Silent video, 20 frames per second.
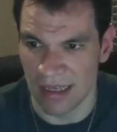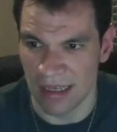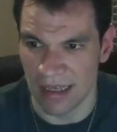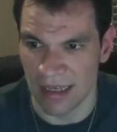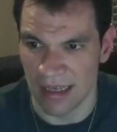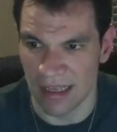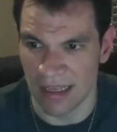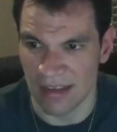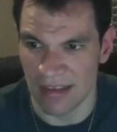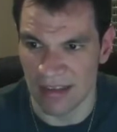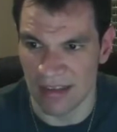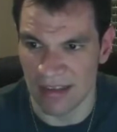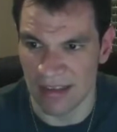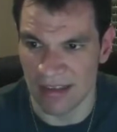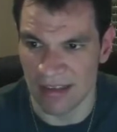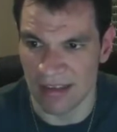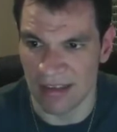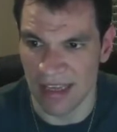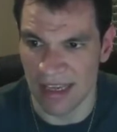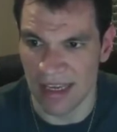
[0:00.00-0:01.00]
this
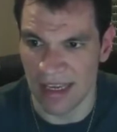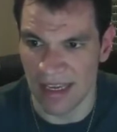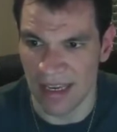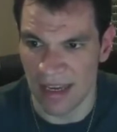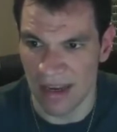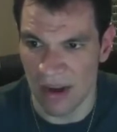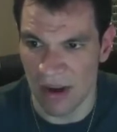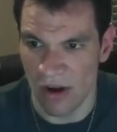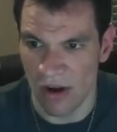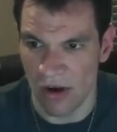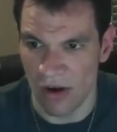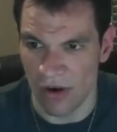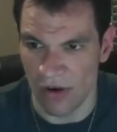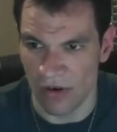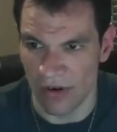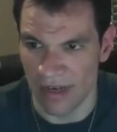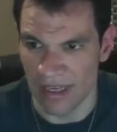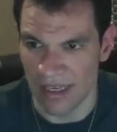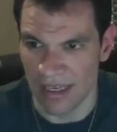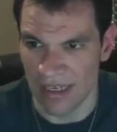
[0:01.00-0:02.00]
is the
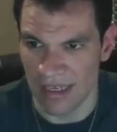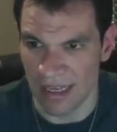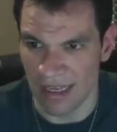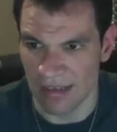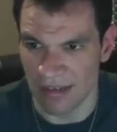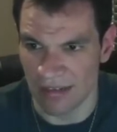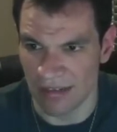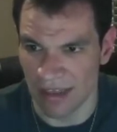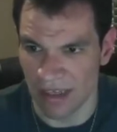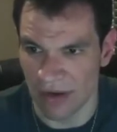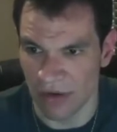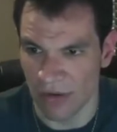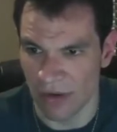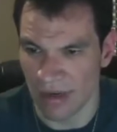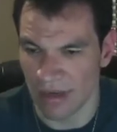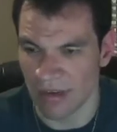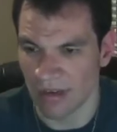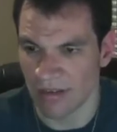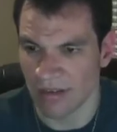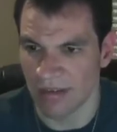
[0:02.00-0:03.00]
original
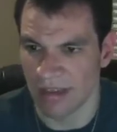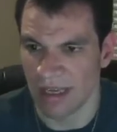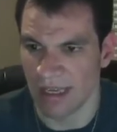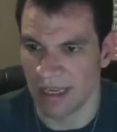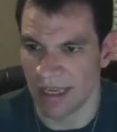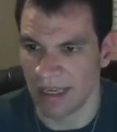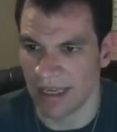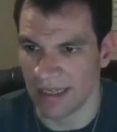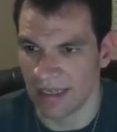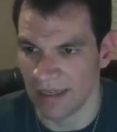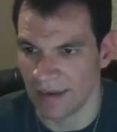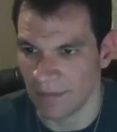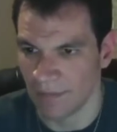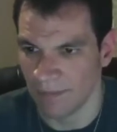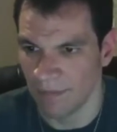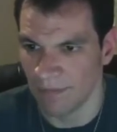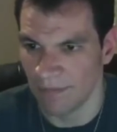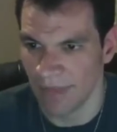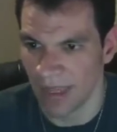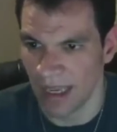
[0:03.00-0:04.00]
sequence, and
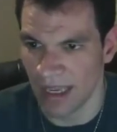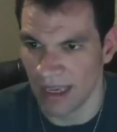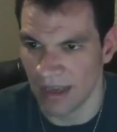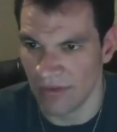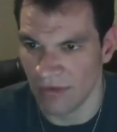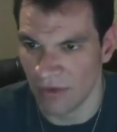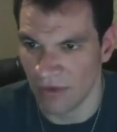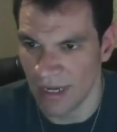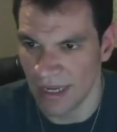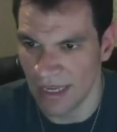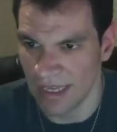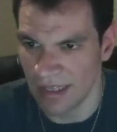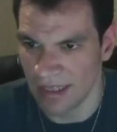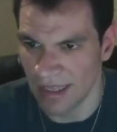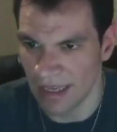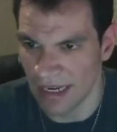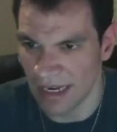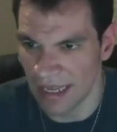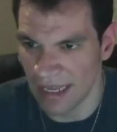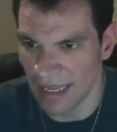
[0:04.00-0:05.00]
if we
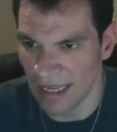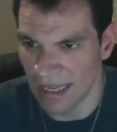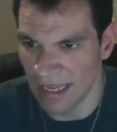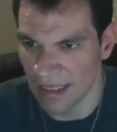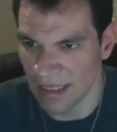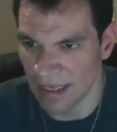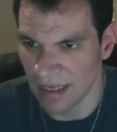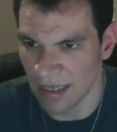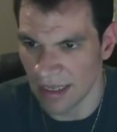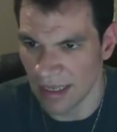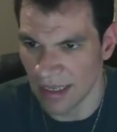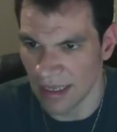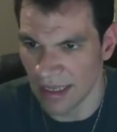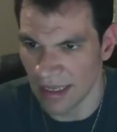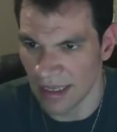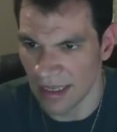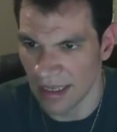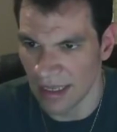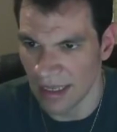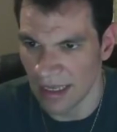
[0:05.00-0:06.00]
delete
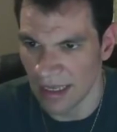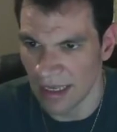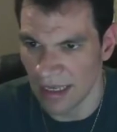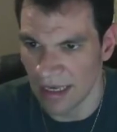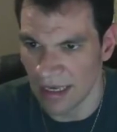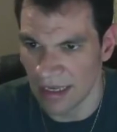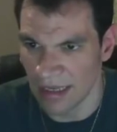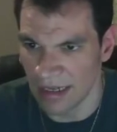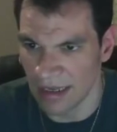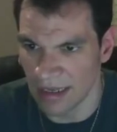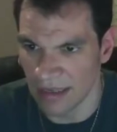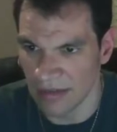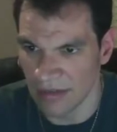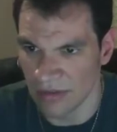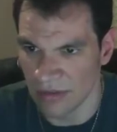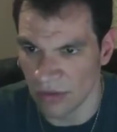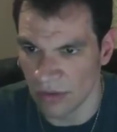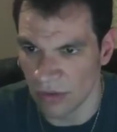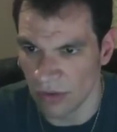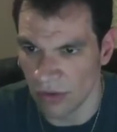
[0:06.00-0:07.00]
these
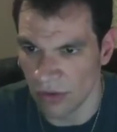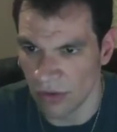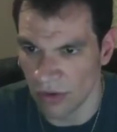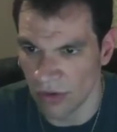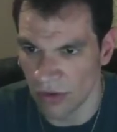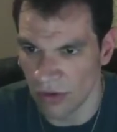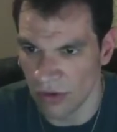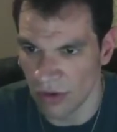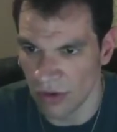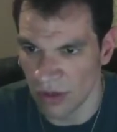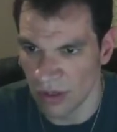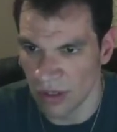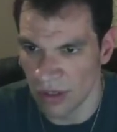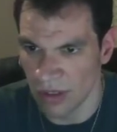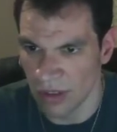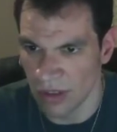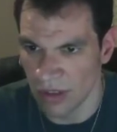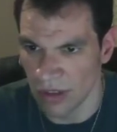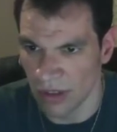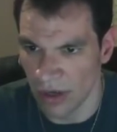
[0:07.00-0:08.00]
two
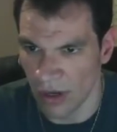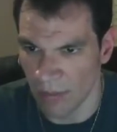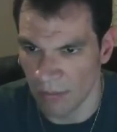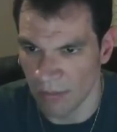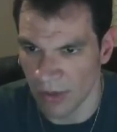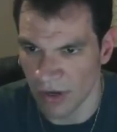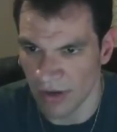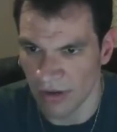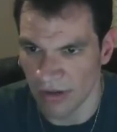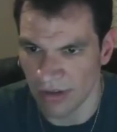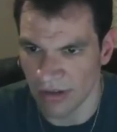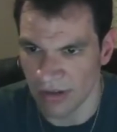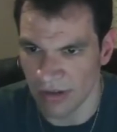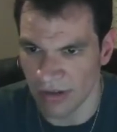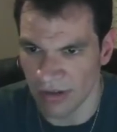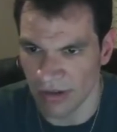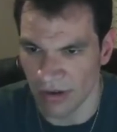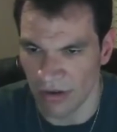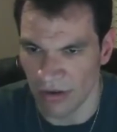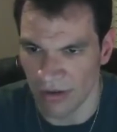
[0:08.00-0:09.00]
numbers,
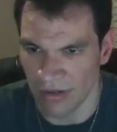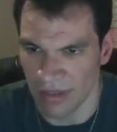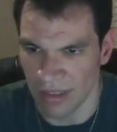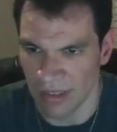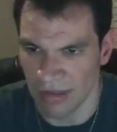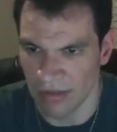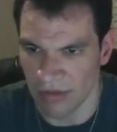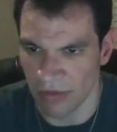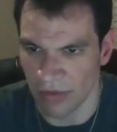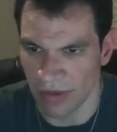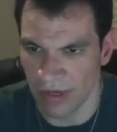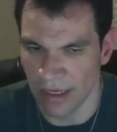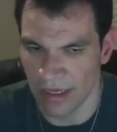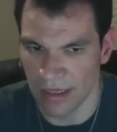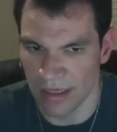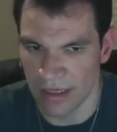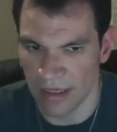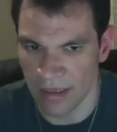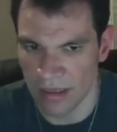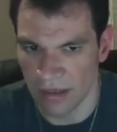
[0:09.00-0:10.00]
so these
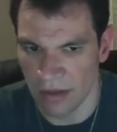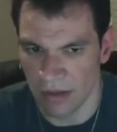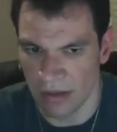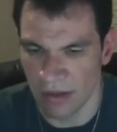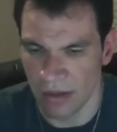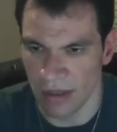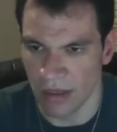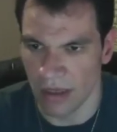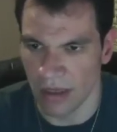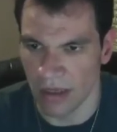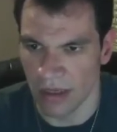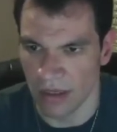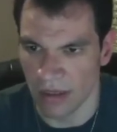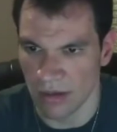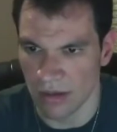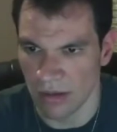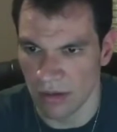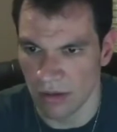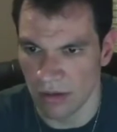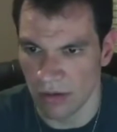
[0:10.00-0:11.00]
three,
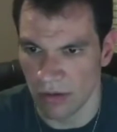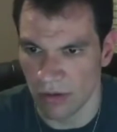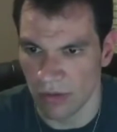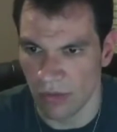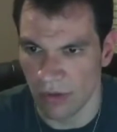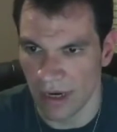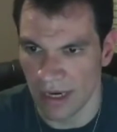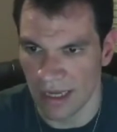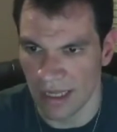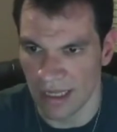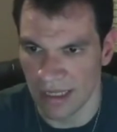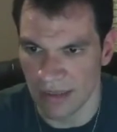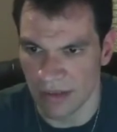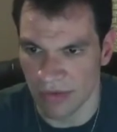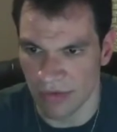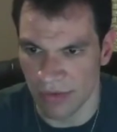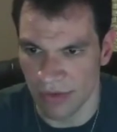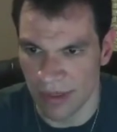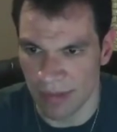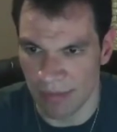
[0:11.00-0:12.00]
what is
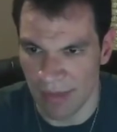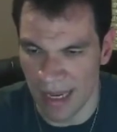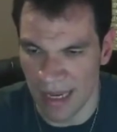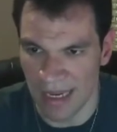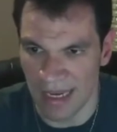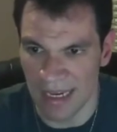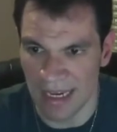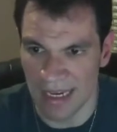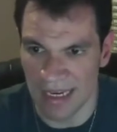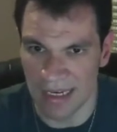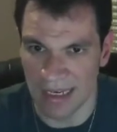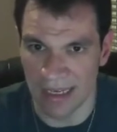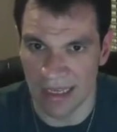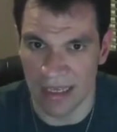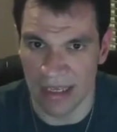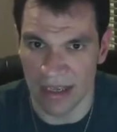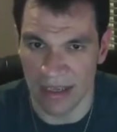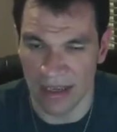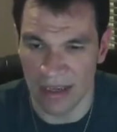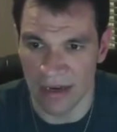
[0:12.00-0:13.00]

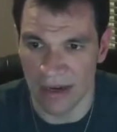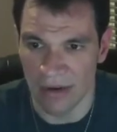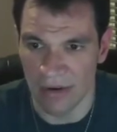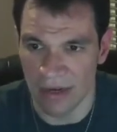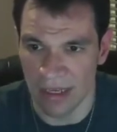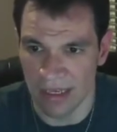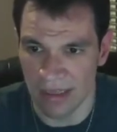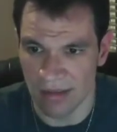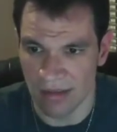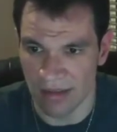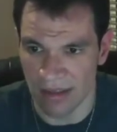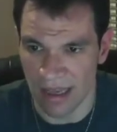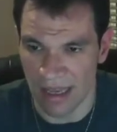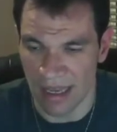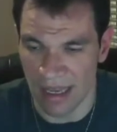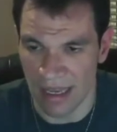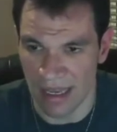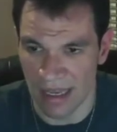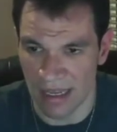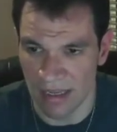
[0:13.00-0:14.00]
remaining here is
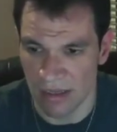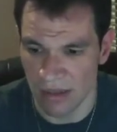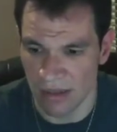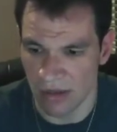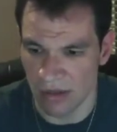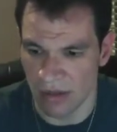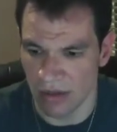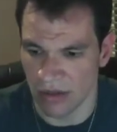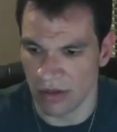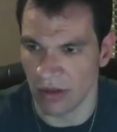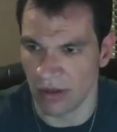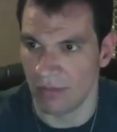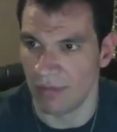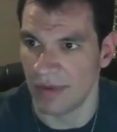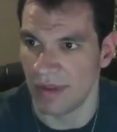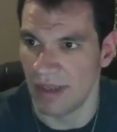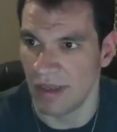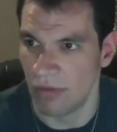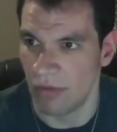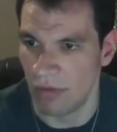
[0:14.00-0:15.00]
a
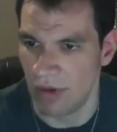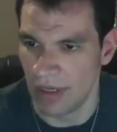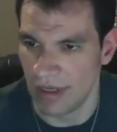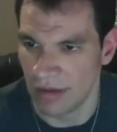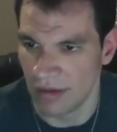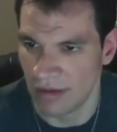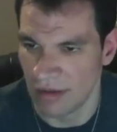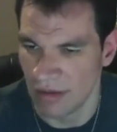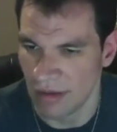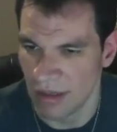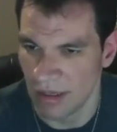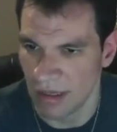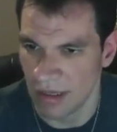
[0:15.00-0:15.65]
subsequence.